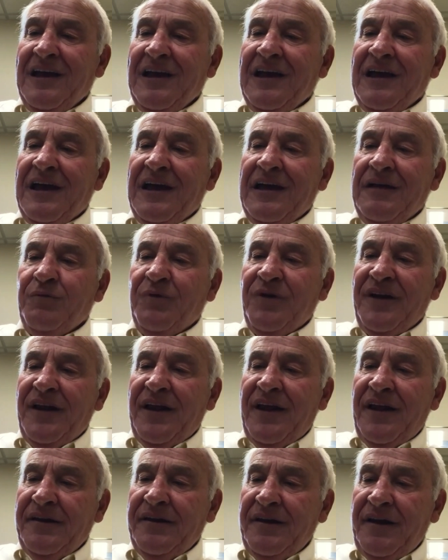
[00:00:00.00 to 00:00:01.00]
And what
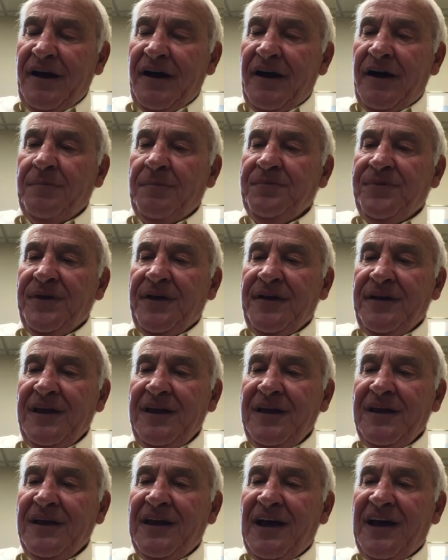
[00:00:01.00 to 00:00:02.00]
ended up that
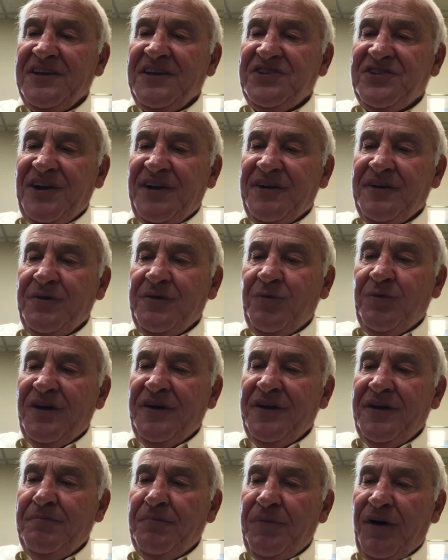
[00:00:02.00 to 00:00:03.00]
he and I started
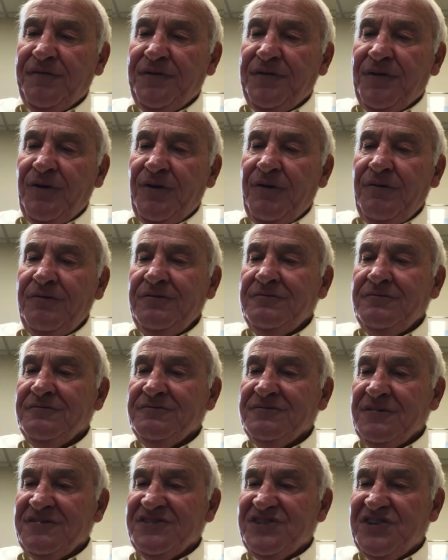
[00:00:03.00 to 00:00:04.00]
one in Buffalo,
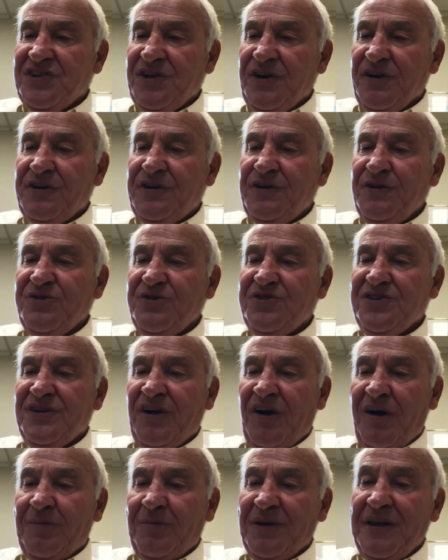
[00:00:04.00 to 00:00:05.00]
Syracuse,
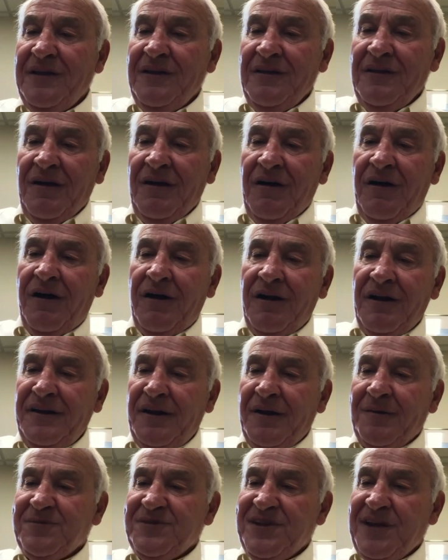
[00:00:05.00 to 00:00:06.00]
and Albany, all
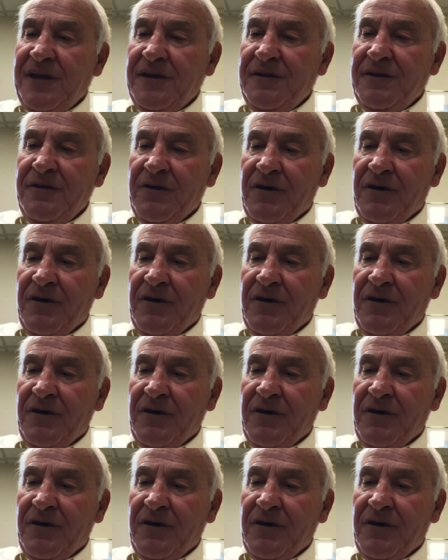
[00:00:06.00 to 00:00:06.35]
in upstate New